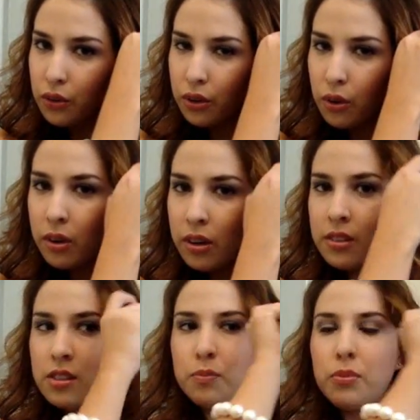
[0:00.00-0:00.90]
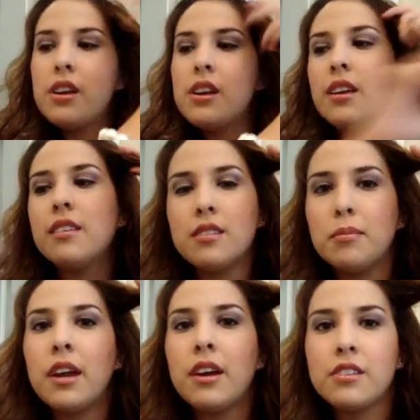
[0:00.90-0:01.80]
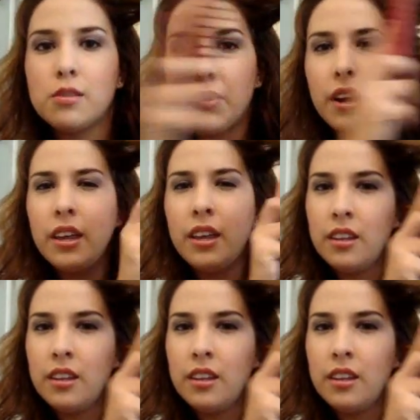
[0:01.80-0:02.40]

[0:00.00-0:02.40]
you're going to want to spray some hairspray